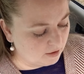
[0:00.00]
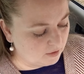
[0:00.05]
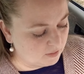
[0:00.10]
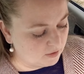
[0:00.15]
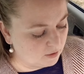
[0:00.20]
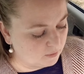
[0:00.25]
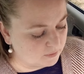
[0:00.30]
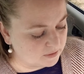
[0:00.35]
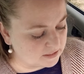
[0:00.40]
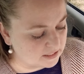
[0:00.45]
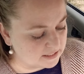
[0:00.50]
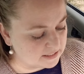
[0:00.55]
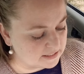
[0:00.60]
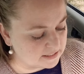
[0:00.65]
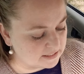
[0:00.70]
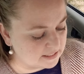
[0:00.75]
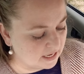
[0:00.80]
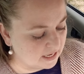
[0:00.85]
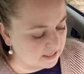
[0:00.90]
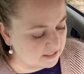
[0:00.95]
There was a
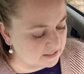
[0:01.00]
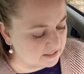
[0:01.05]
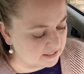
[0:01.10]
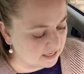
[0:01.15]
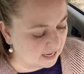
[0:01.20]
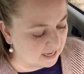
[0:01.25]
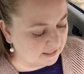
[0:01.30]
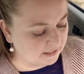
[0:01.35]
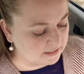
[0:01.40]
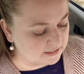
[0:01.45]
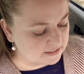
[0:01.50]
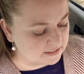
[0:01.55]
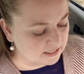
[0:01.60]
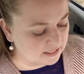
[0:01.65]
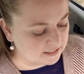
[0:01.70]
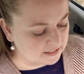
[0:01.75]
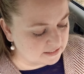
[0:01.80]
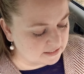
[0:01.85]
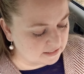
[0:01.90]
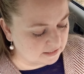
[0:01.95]
dead silence
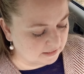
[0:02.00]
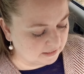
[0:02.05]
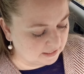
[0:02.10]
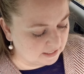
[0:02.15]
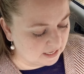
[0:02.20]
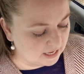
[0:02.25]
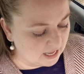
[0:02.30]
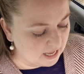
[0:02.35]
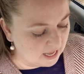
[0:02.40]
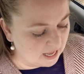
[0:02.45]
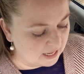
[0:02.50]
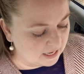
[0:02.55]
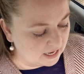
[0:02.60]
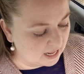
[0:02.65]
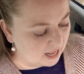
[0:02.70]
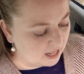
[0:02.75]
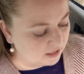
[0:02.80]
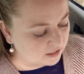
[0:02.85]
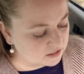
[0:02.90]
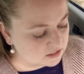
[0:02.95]
instantly, and
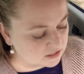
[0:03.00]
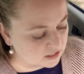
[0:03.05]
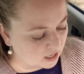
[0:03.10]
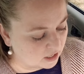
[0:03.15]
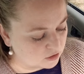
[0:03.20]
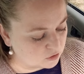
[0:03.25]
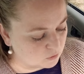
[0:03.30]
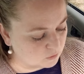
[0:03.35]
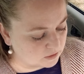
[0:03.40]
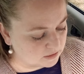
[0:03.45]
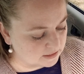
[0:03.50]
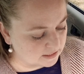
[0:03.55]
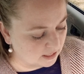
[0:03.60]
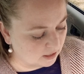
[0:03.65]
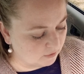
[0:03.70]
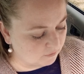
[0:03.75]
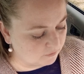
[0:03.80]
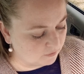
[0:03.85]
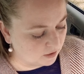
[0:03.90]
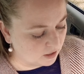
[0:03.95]
Alice thought to
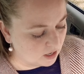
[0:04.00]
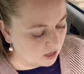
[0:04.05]
herself,